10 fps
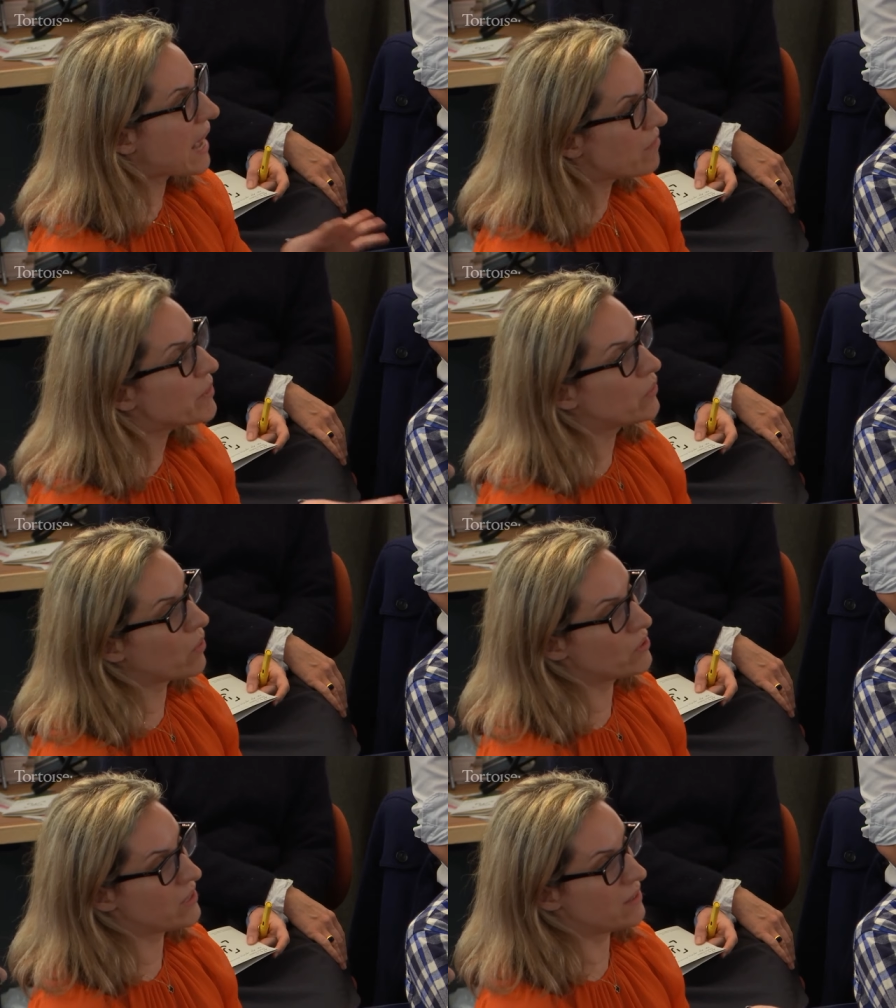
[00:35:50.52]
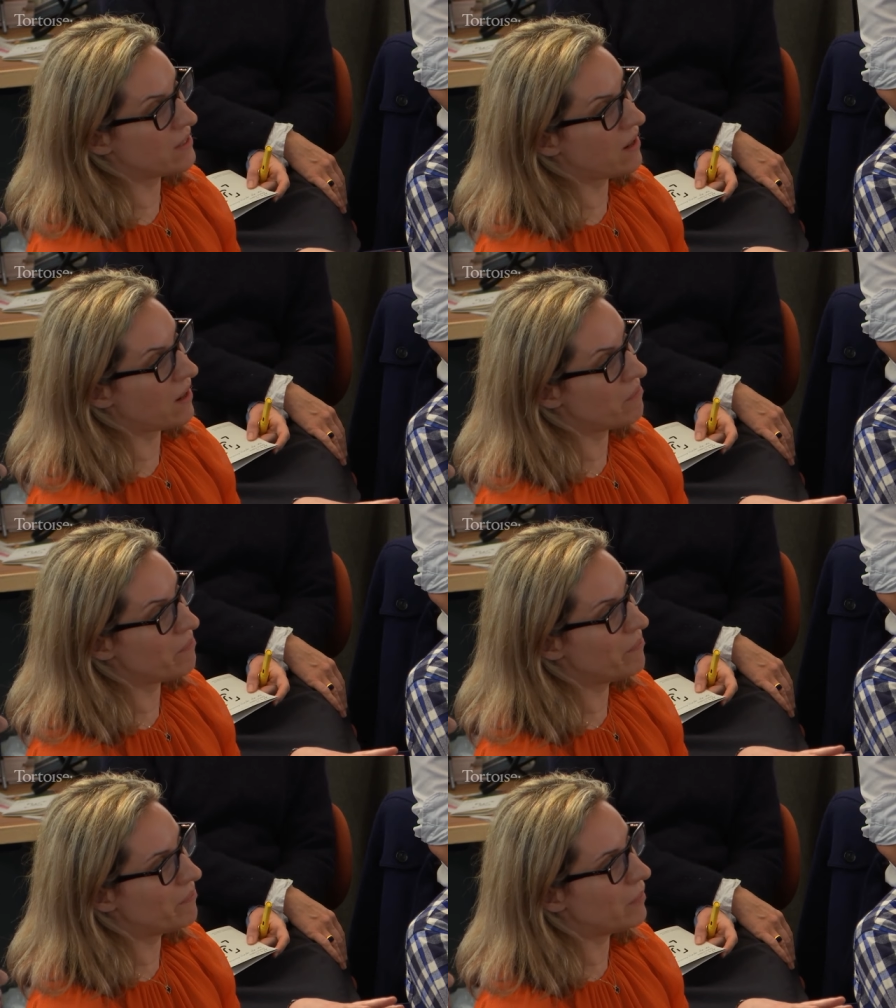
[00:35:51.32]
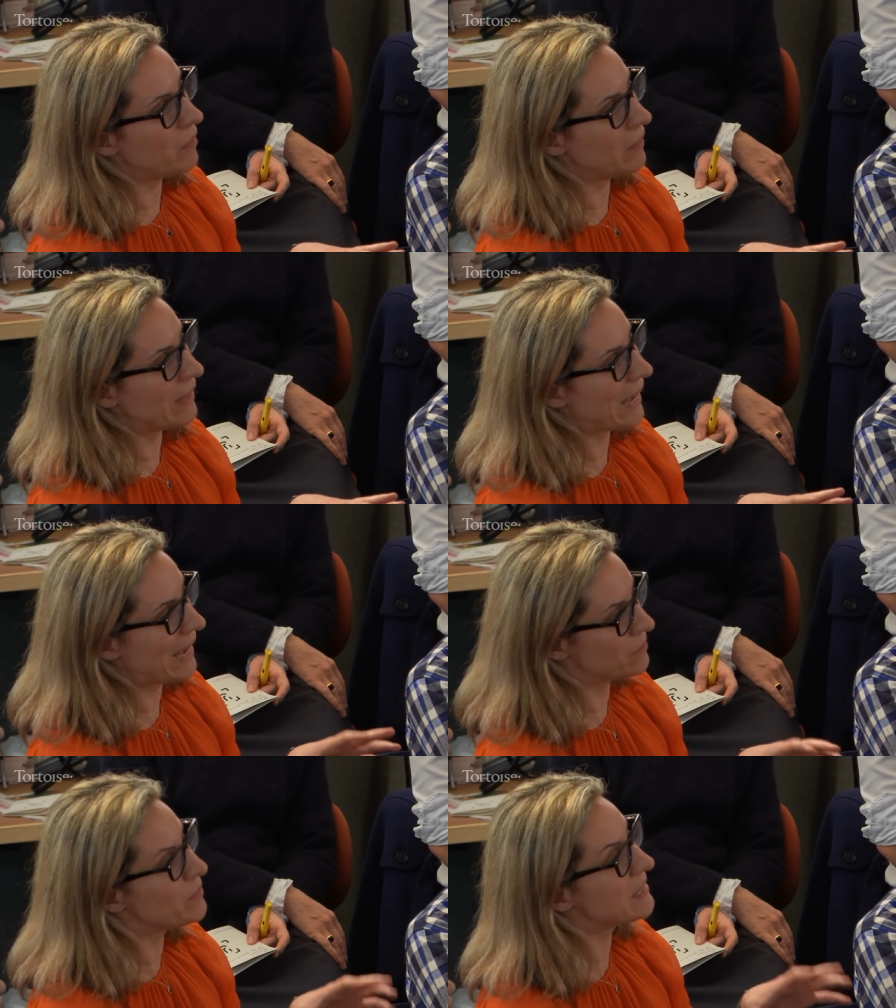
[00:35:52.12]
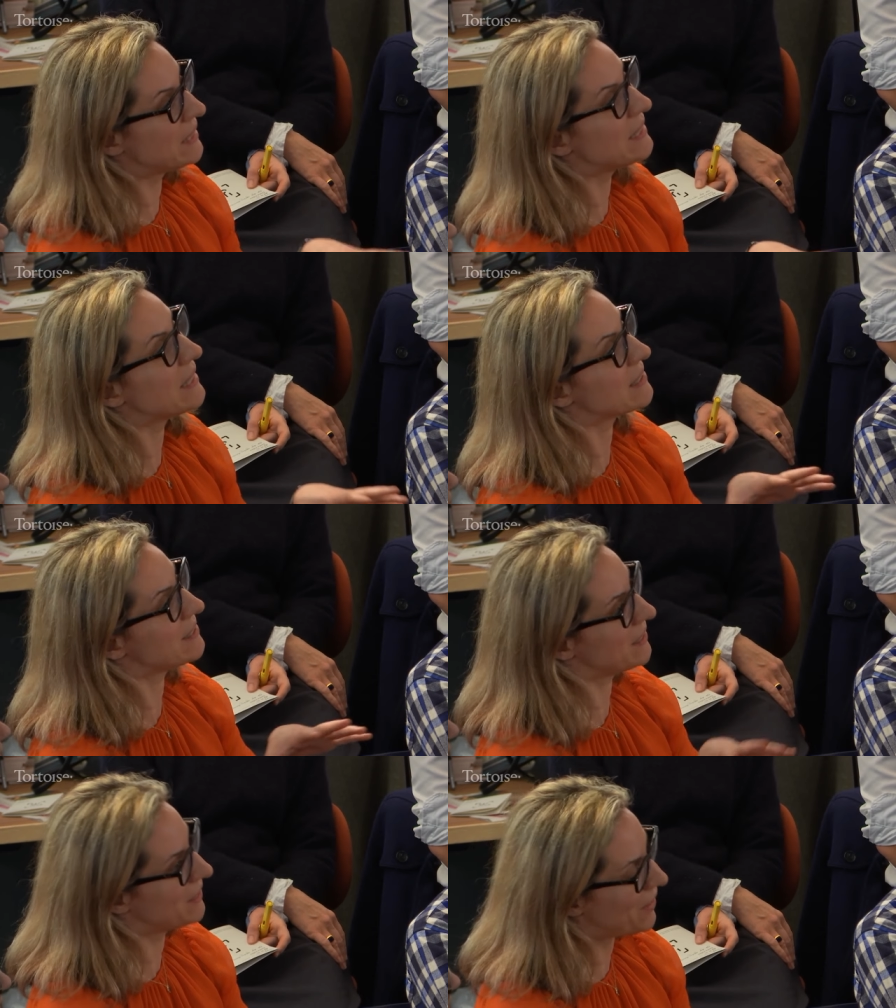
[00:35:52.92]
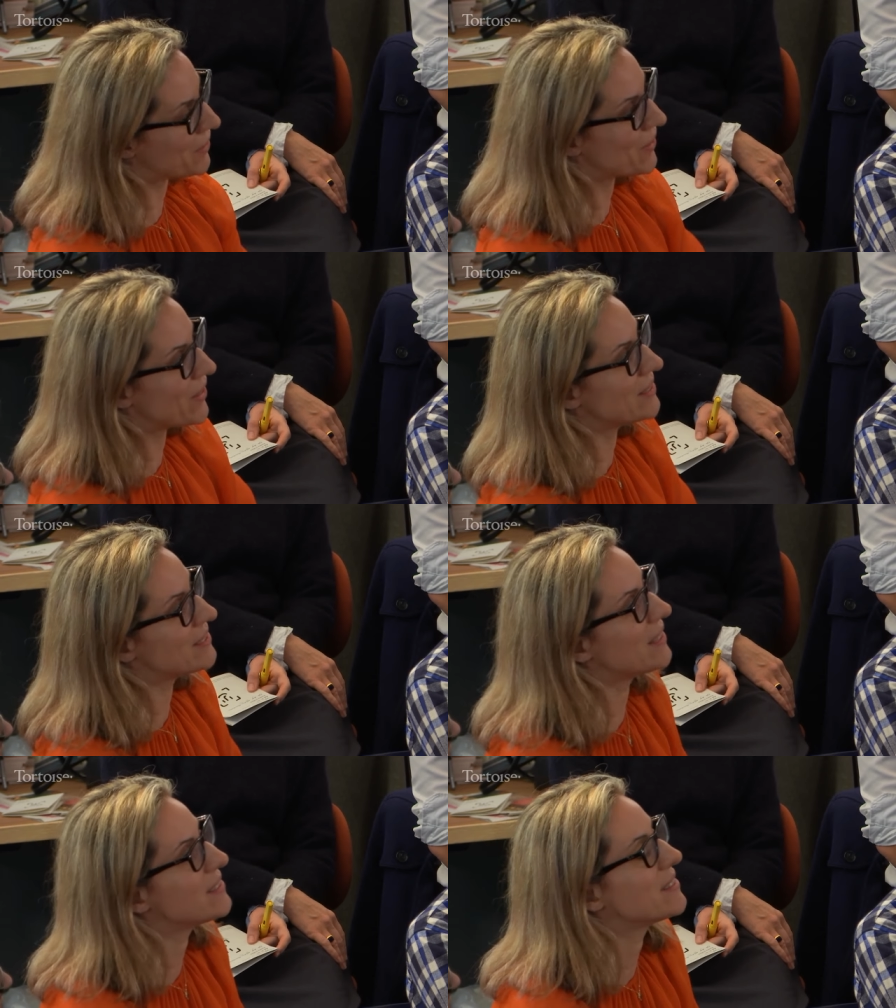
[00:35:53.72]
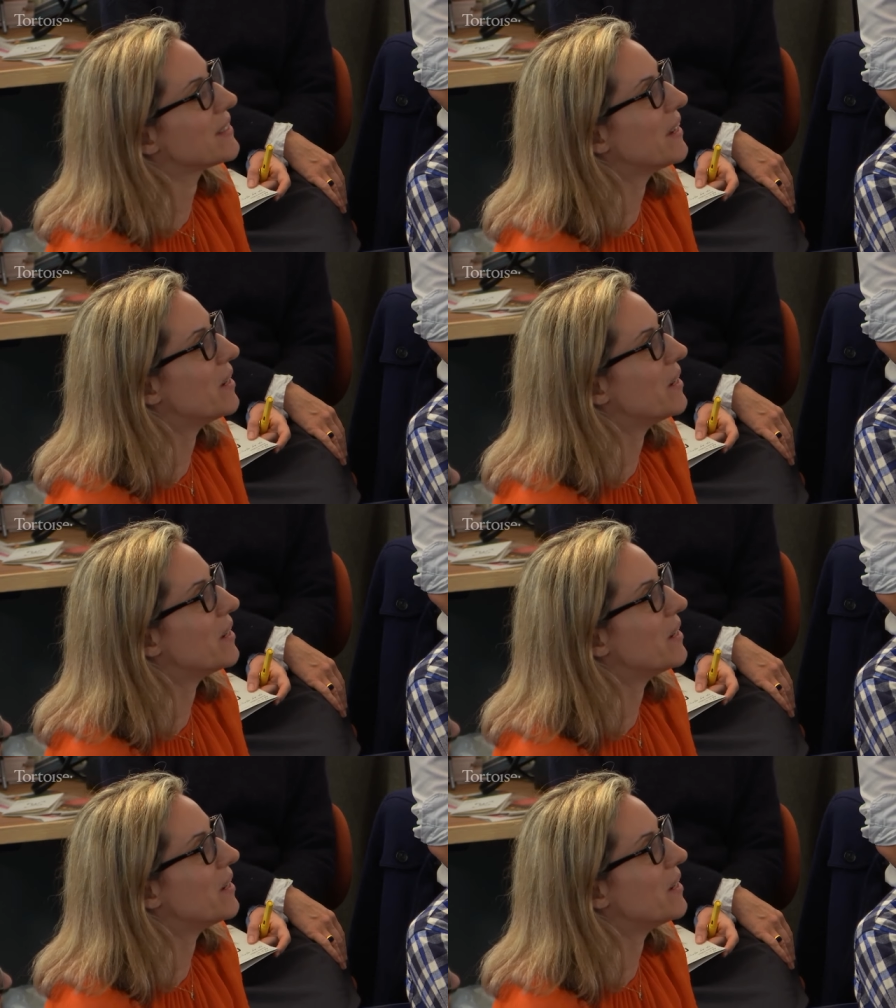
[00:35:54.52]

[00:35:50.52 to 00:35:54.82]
that have been quoted are as misleading as the kind of things that